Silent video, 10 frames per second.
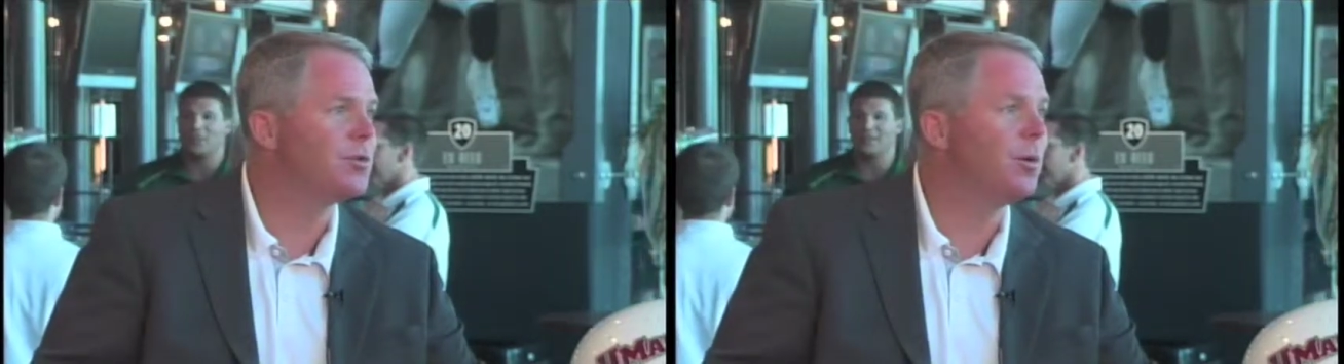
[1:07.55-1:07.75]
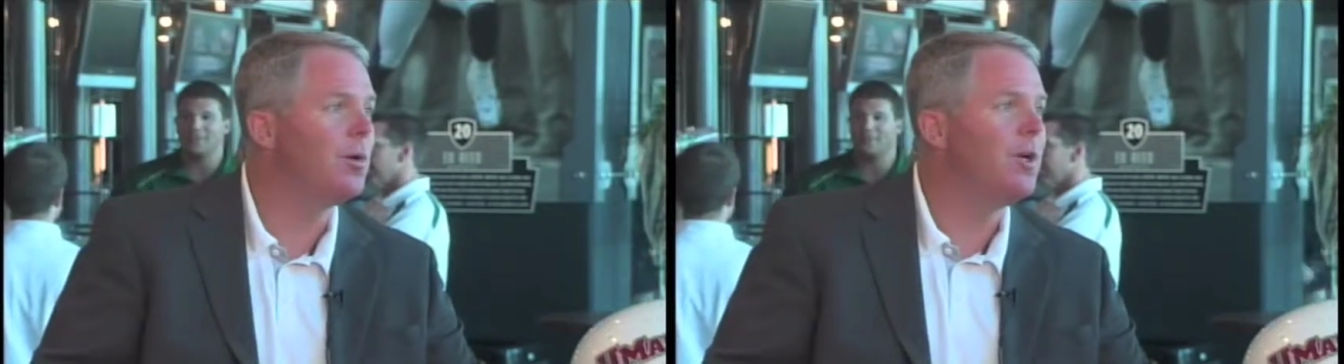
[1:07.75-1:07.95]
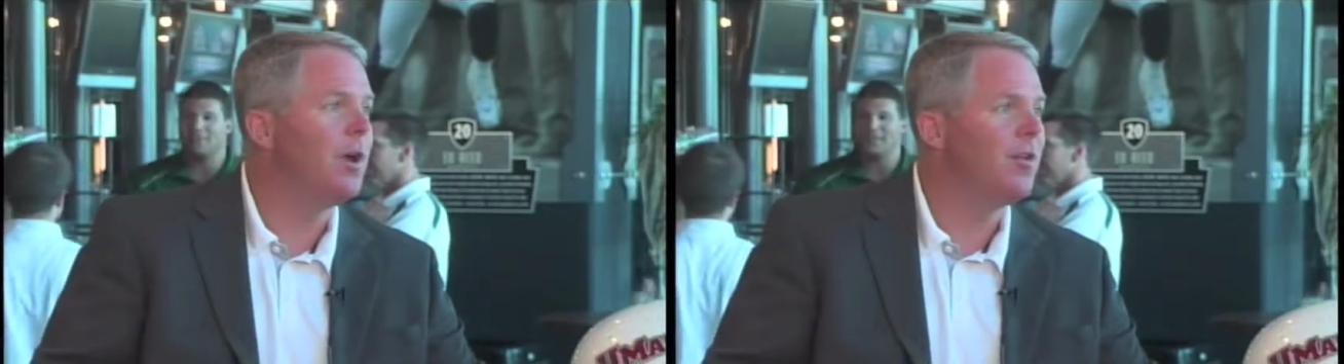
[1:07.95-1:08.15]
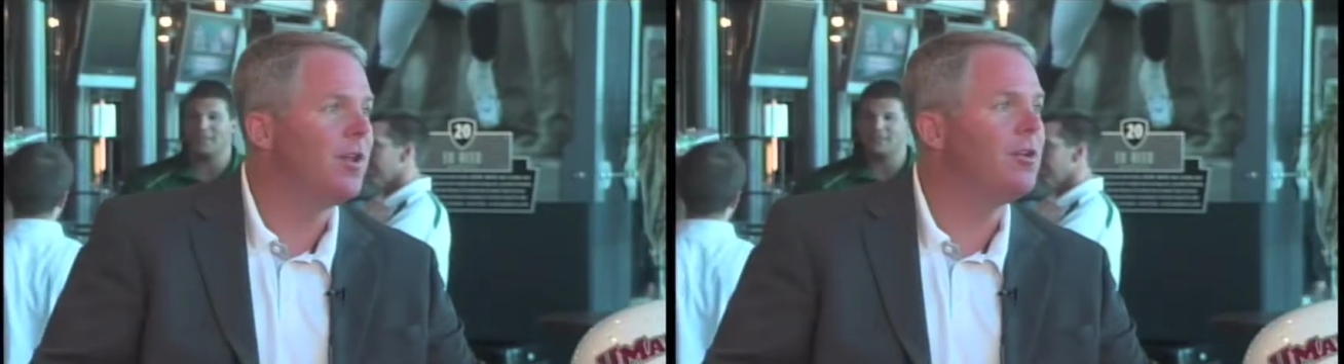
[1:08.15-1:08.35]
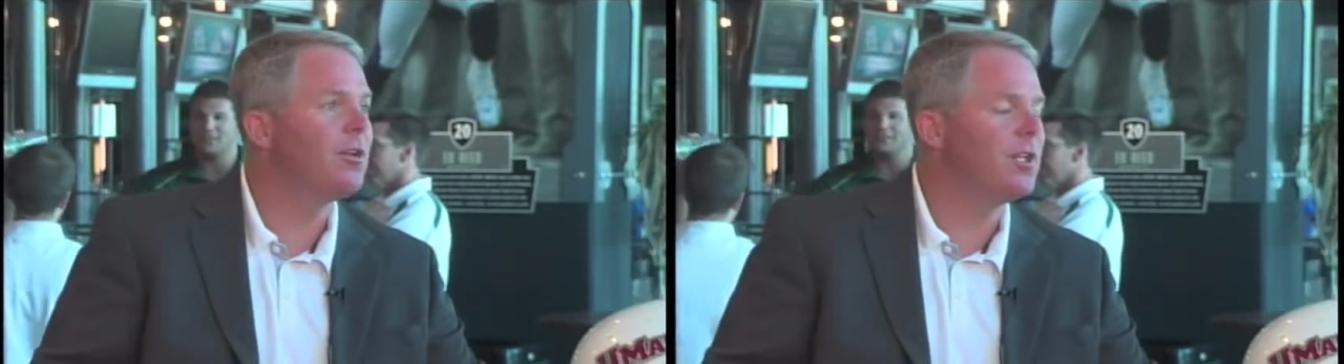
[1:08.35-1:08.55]
So
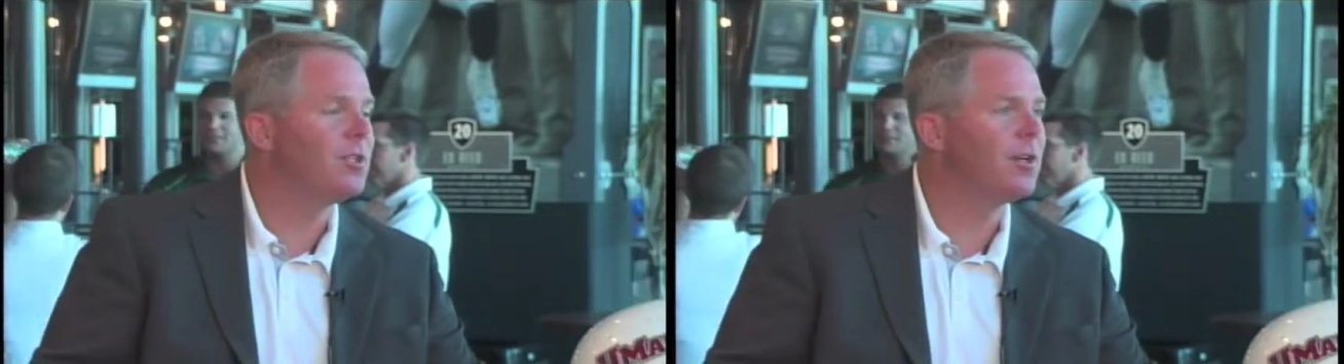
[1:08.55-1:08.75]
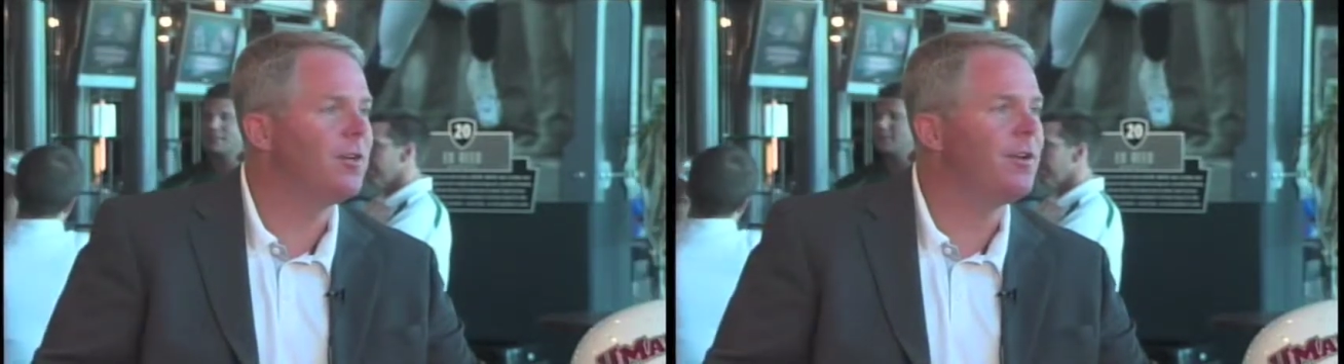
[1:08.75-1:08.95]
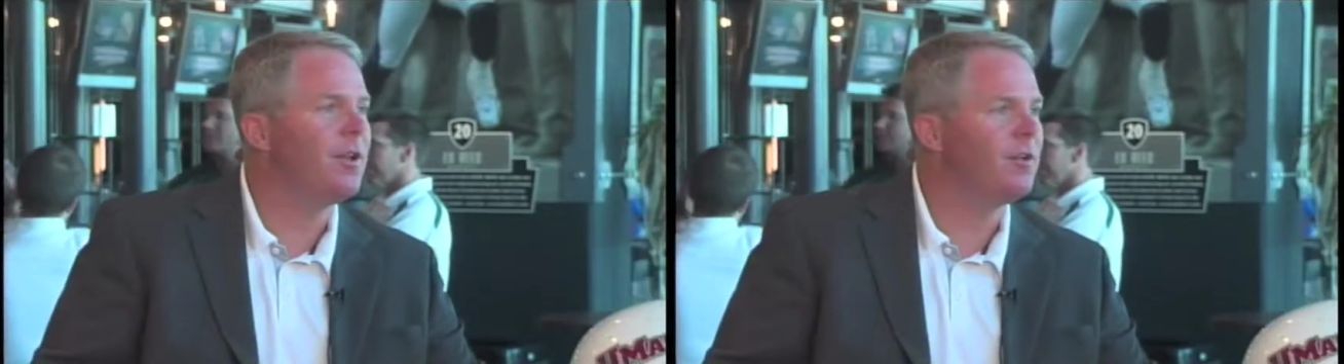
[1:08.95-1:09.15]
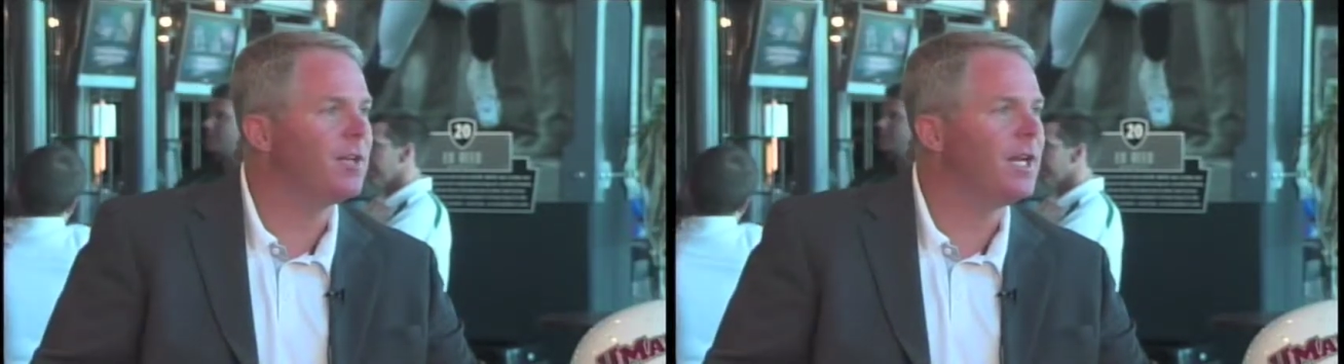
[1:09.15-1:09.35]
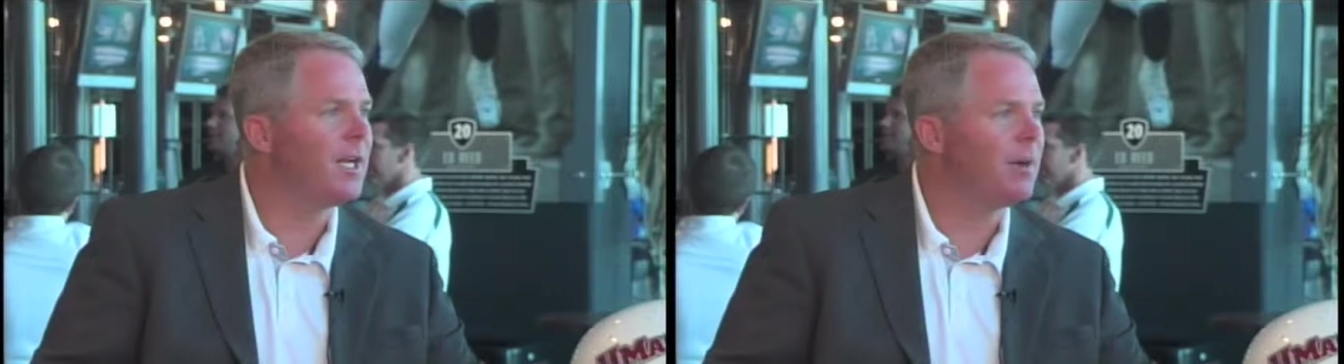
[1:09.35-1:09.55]
they took at
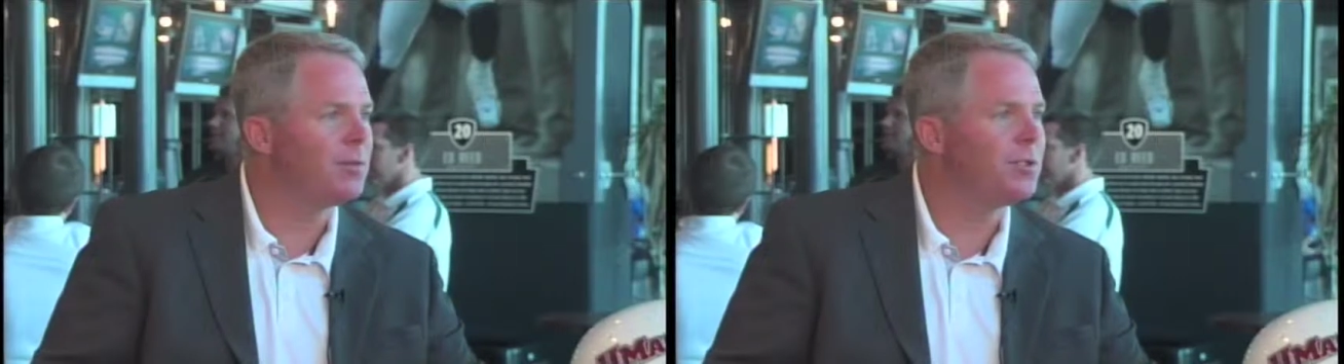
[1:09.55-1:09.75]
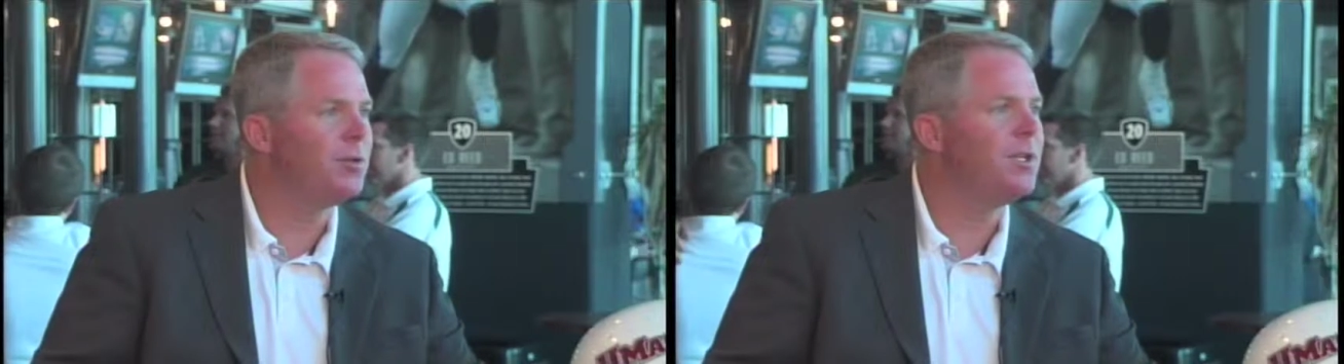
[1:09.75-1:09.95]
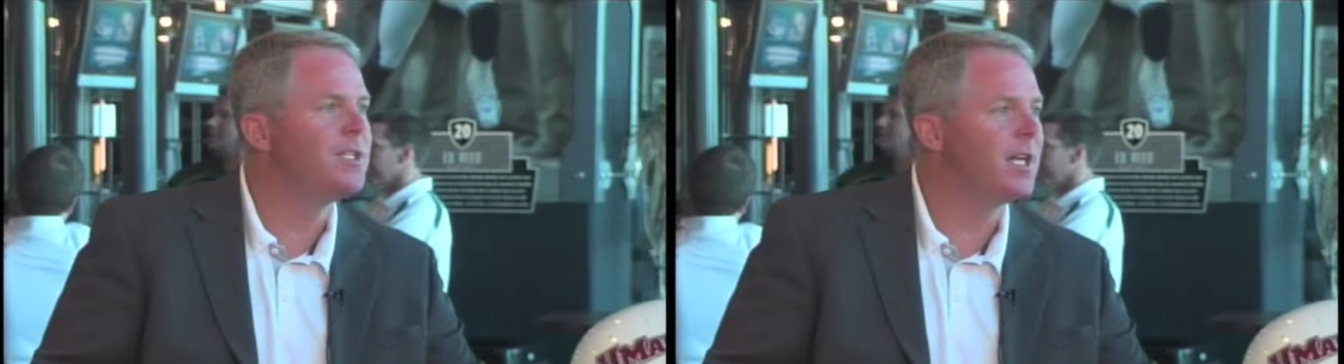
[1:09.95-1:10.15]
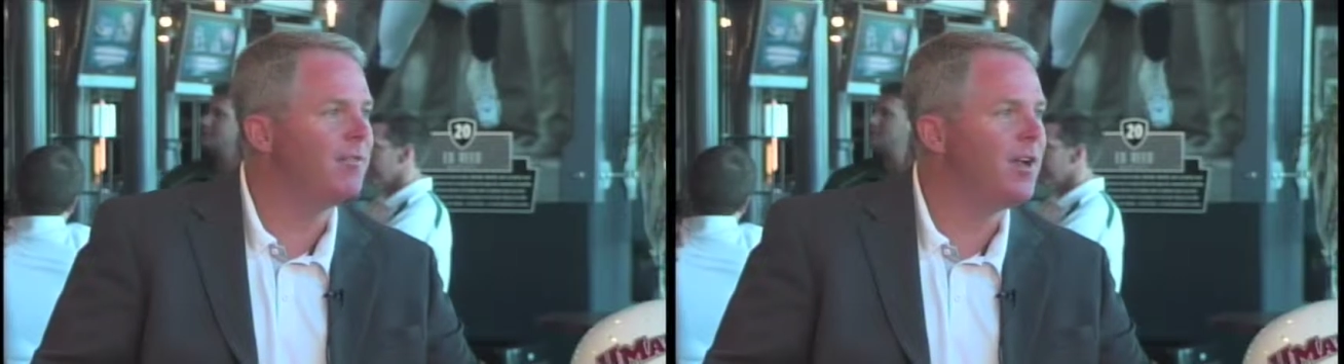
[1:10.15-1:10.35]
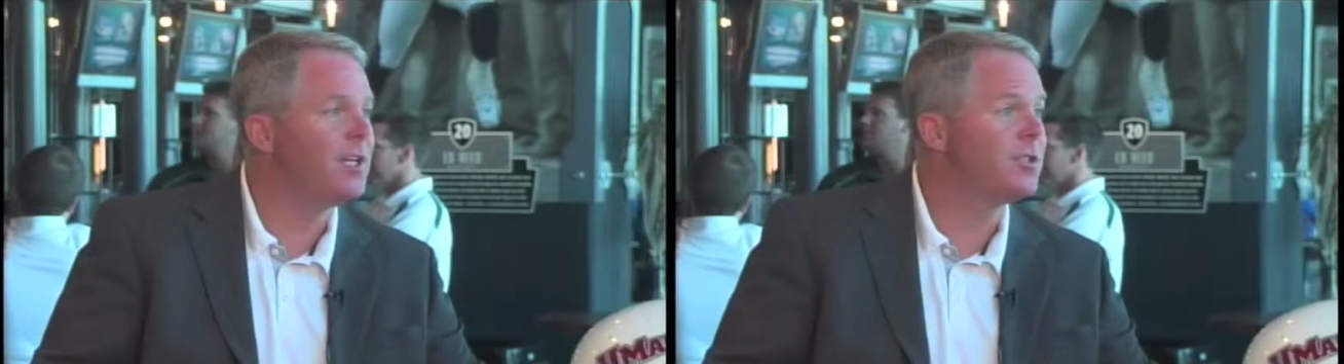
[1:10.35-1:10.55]
an opportunity to take
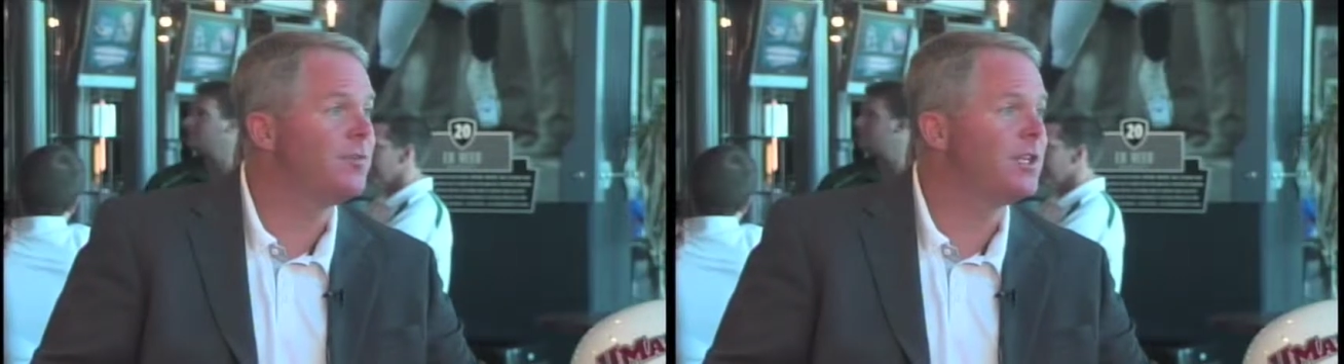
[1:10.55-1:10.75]
advantage of it,